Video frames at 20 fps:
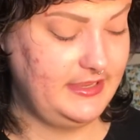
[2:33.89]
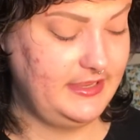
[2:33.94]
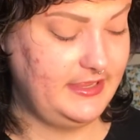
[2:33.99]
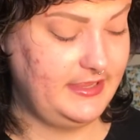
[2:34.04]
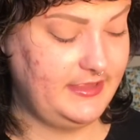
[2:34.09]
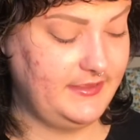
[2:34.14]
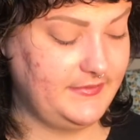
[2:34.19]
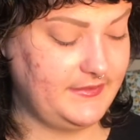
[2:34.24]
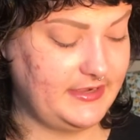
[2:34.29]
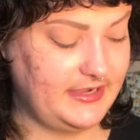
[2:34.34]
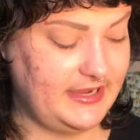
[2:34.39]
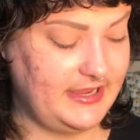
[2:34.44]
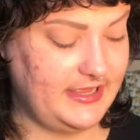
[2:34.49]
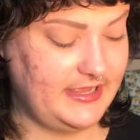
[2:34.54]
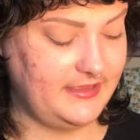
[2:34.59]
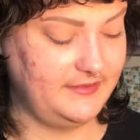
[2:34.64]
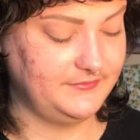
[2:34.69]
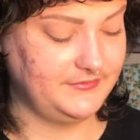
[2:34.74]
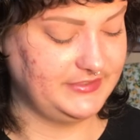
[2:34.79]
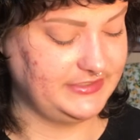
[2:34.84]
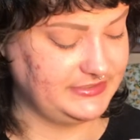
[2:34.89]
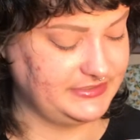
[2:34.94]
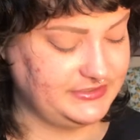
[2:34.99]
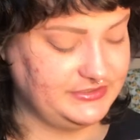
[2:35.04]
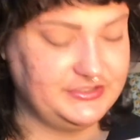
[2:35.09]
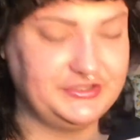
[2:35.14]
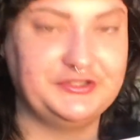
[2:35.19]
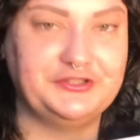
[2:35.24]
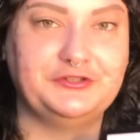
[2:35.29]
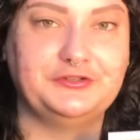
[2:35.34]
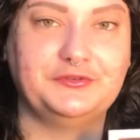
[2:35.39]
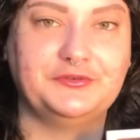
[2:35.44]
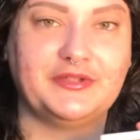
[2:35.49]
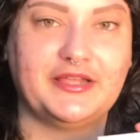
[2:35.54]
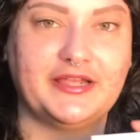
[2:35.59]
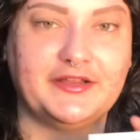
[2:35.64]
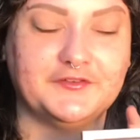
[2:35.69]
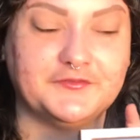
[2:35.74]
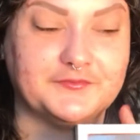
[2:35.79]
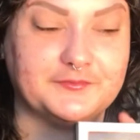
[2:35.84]
And then I have these two
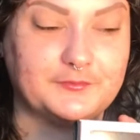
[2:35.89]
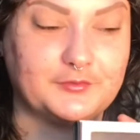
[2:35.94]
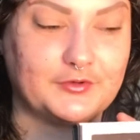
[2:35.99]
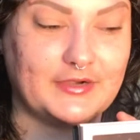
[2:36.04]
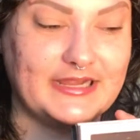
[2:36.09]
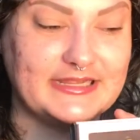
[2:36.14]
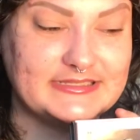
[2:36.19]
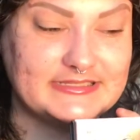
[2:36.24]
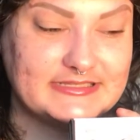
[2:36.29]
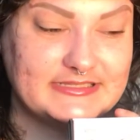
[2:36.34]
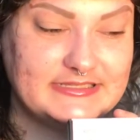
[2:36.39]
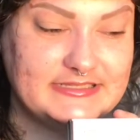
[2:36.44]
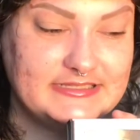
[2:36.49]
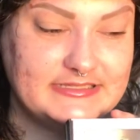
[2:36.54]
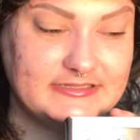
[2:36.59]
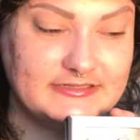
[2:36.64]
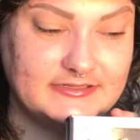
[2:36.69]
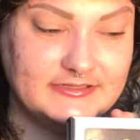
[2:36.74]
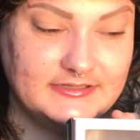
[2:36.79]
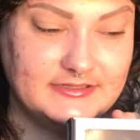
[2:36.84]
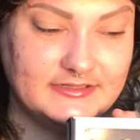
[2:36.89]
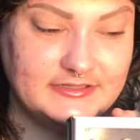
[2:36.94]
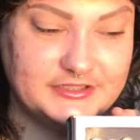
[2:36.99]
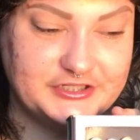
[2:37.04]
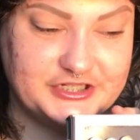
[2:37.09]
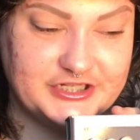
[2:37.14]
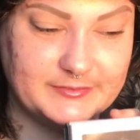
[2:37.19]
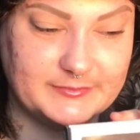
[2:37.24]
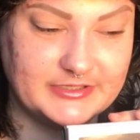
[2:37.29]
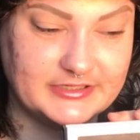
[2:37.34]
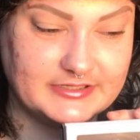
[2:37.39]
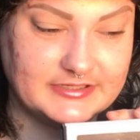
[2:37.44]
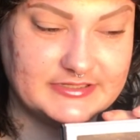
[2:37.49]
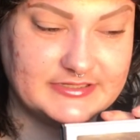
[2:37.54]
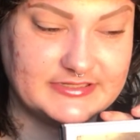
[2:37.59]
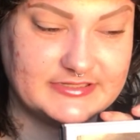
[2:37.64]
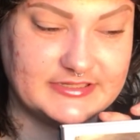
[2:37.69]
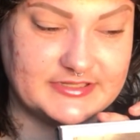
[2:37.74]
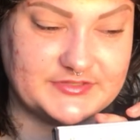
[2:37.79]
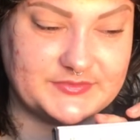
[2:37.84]
kind of pressed shimmers.
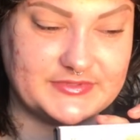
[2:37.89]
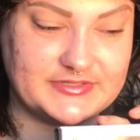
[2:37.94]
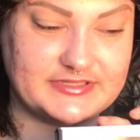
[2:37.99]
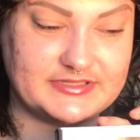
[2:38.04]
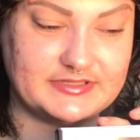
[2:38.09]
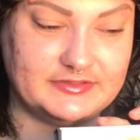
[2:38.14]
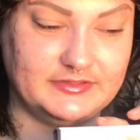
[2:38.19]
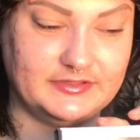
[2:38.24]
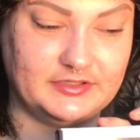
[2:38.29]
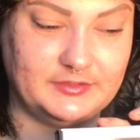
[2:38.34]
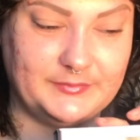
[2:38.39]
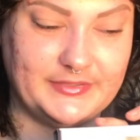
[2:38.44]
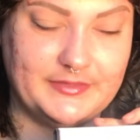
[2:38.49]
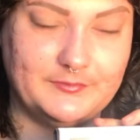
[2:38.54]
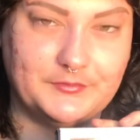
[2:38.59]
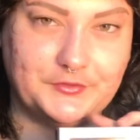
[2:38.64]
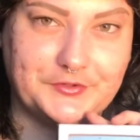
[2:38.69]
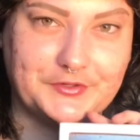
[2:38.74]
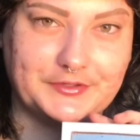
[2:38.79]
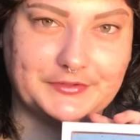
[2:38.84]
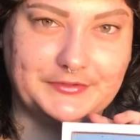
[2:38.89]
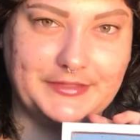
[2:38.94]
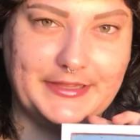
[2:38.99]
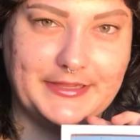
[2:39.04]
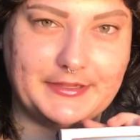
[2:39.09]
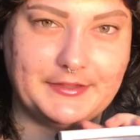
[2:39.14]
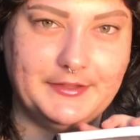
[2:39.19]
This one's a little bit more like